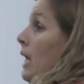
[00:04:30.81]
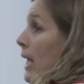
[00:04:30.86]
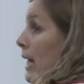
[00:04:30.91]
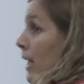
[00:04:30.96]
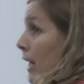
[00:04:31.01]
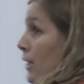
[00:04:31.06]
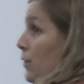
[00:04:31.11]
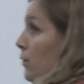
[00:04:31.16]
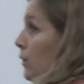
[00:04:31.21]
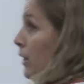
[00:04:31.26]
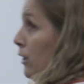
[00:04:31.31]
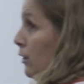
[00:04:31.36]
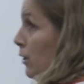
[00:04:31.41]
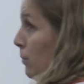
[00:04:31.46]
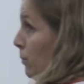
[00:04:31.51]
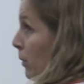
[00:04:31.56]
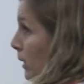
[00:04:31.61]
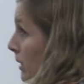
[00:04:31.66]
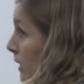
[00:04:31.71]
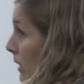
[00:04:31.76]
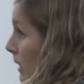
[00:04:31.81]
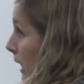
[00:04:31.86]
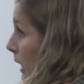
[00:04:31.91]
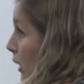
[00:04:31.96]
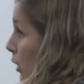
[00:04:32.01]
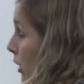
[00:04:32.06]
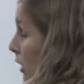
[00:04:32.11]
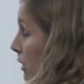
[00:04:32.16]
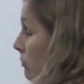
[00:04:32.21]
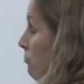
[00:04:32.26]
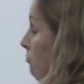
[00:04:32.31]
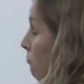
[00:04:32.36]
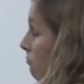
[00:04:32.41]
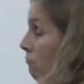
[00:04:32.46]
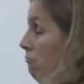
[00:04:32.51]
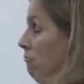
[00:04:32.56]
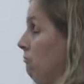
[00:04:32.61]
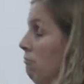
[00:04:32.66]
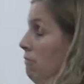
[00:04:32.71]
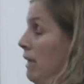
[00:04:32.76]
and I do a little presentation
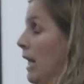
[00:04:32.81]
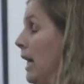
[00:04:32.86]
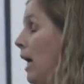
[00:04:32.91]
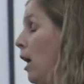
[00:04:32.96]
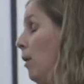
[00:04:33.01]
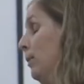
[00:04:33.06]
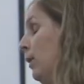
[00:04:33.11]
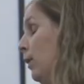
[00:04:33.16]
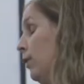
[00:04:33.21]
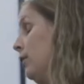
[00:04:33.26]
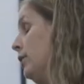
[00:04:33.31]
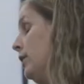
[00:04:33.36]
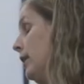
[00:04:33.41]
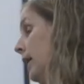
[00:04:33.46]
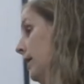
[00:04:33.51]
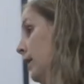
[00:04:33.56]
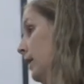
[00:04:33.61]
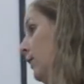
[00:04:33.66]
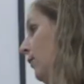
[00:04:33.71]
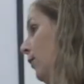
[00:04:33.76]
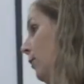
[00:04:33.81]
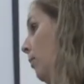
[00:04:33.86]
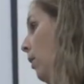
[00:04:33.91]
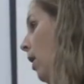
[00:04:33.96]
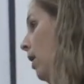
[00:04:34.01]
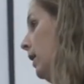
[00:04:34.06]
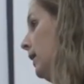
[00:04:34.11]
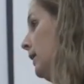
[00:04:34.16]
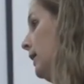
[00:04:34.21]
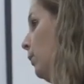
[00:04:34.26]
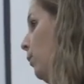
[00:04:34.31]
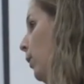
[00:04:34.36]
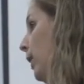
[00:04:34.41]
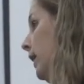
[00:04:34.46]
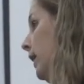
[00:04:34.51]
and help you understand the different products and